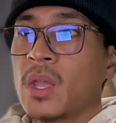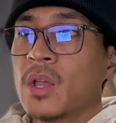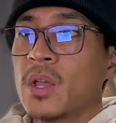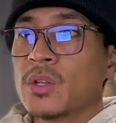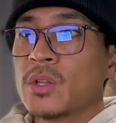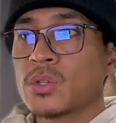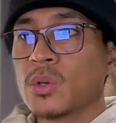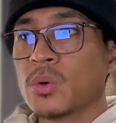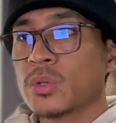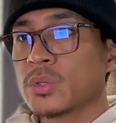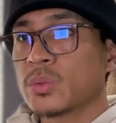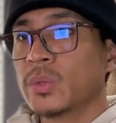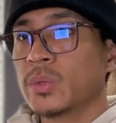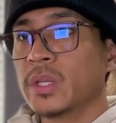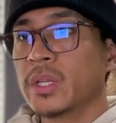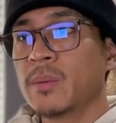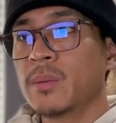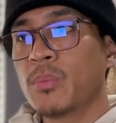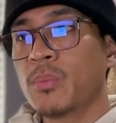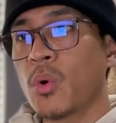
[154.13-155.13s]
So it's
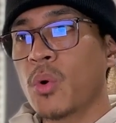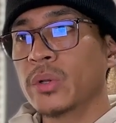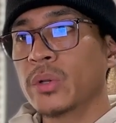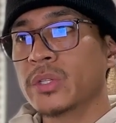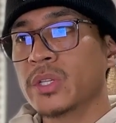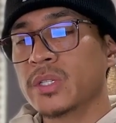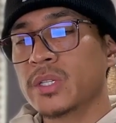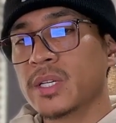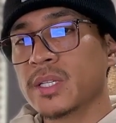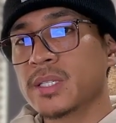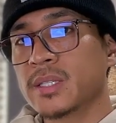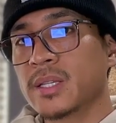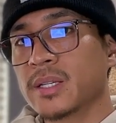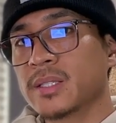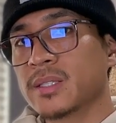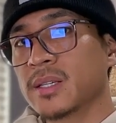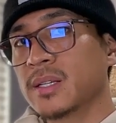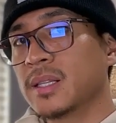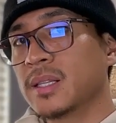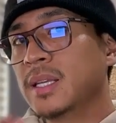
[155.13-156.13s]
really important to just stick
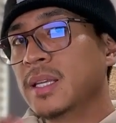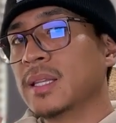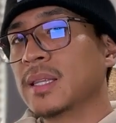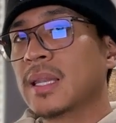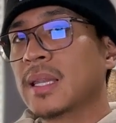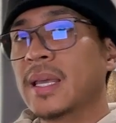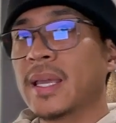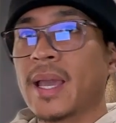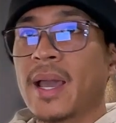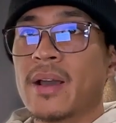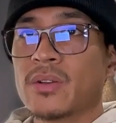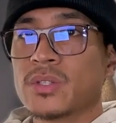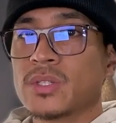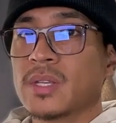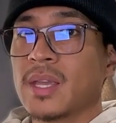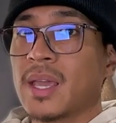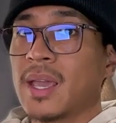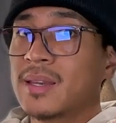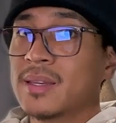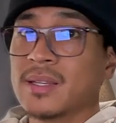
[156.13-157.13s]
to clean layouts
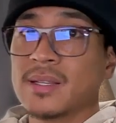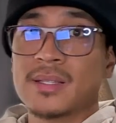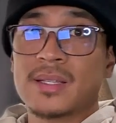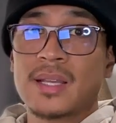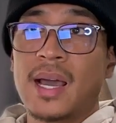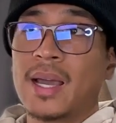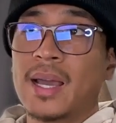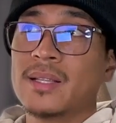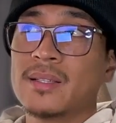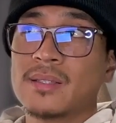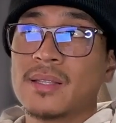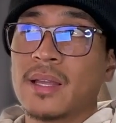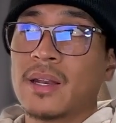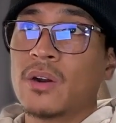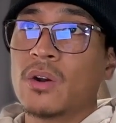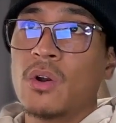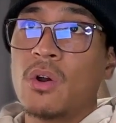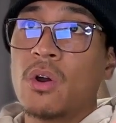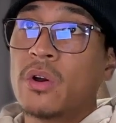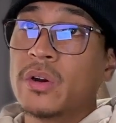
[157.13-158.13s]
and designs that
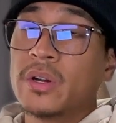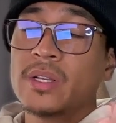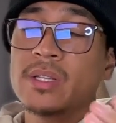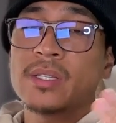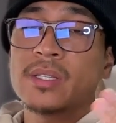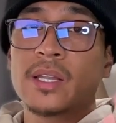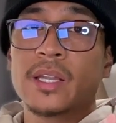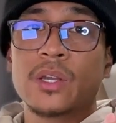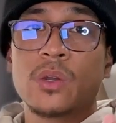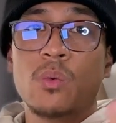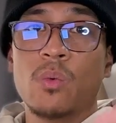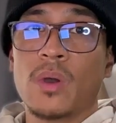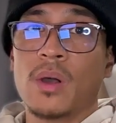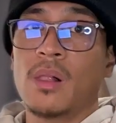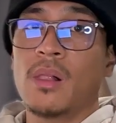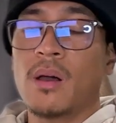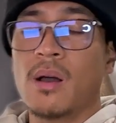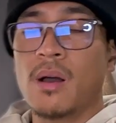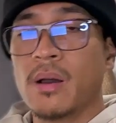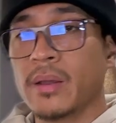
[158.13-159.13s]
are already selling
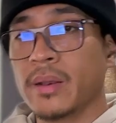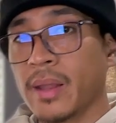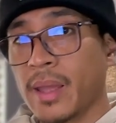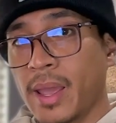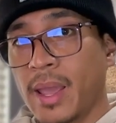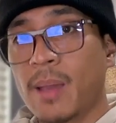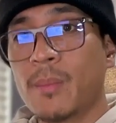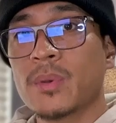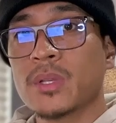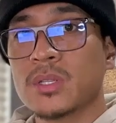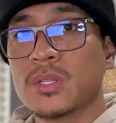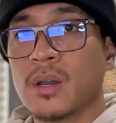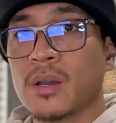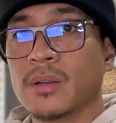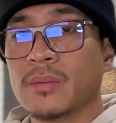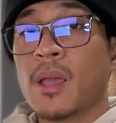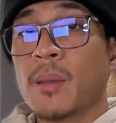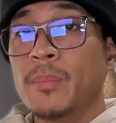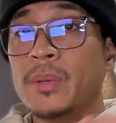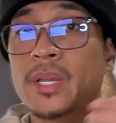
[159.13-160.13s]
well on
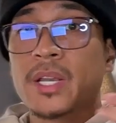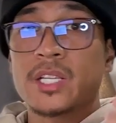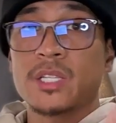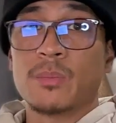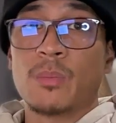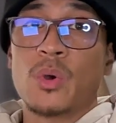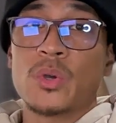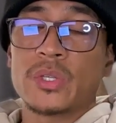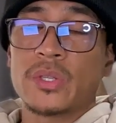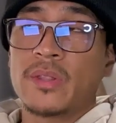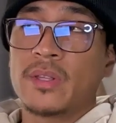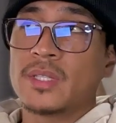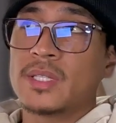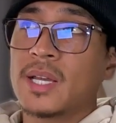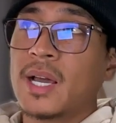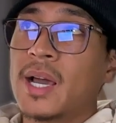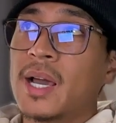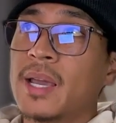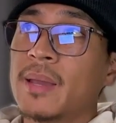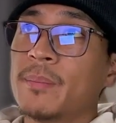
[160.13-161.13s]
Amazon, because most of the
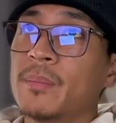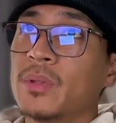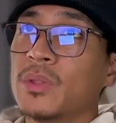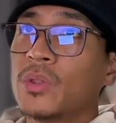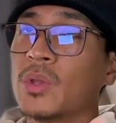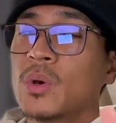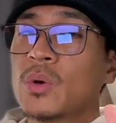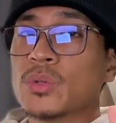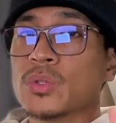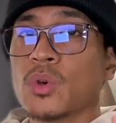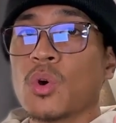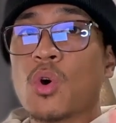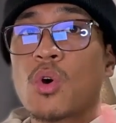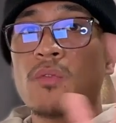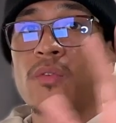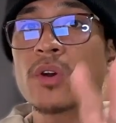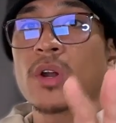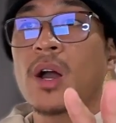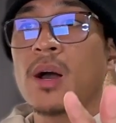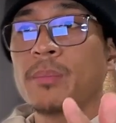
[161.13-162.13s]
time, those
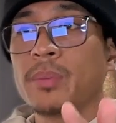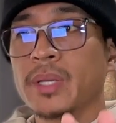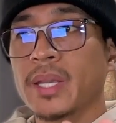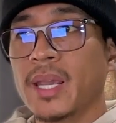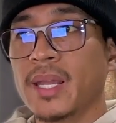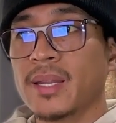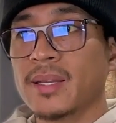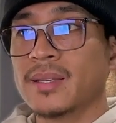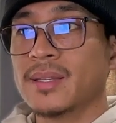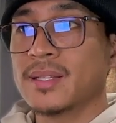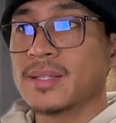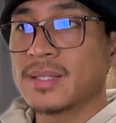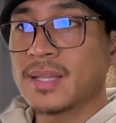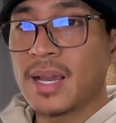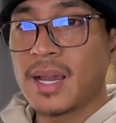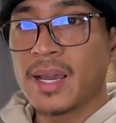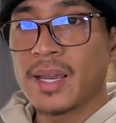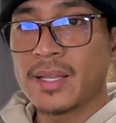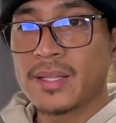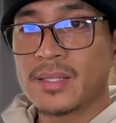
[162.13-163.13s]
overcomplicated
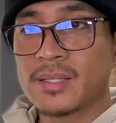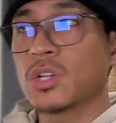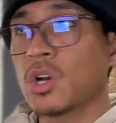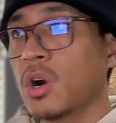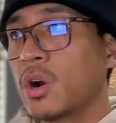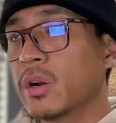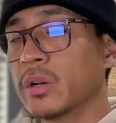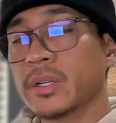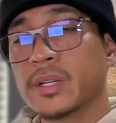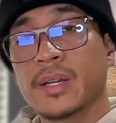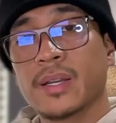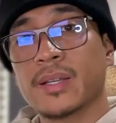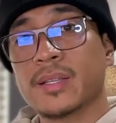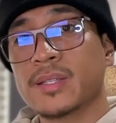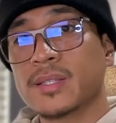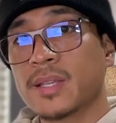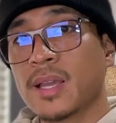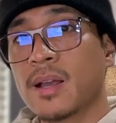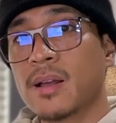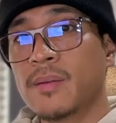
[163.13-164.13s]
designs aren't going to
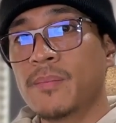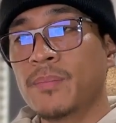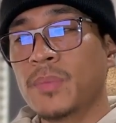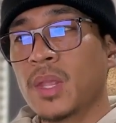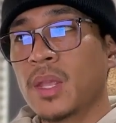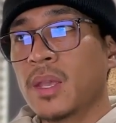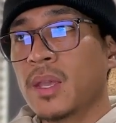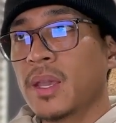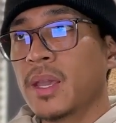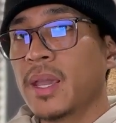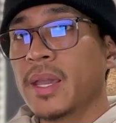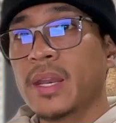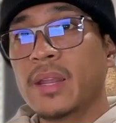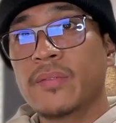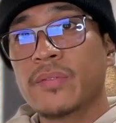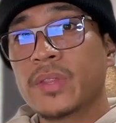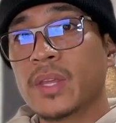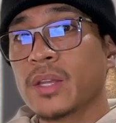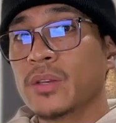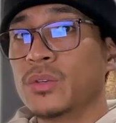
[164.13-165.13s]
sell. And
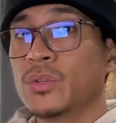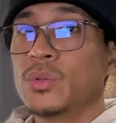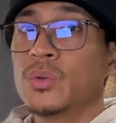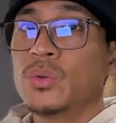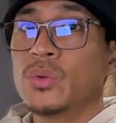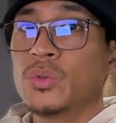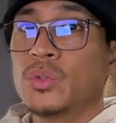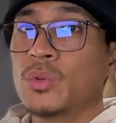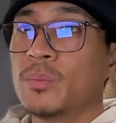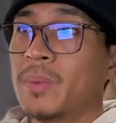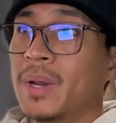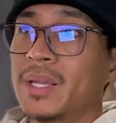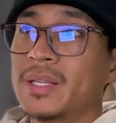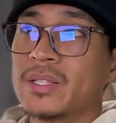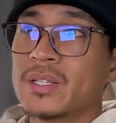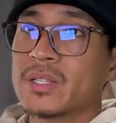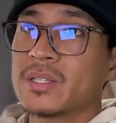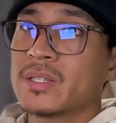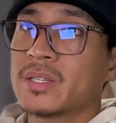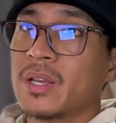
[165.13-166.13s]
if they do, you might
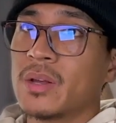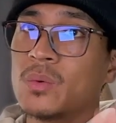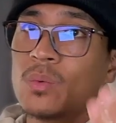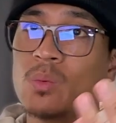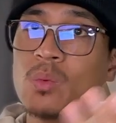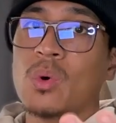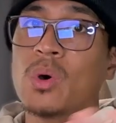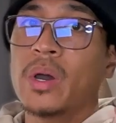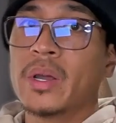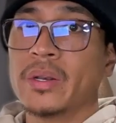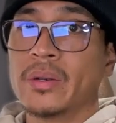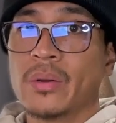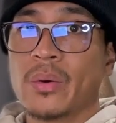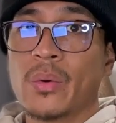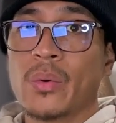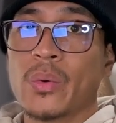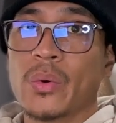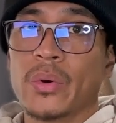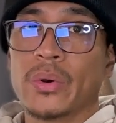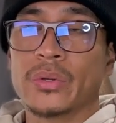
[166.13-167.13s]
just sell 1
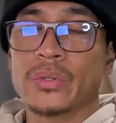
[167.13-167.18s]
or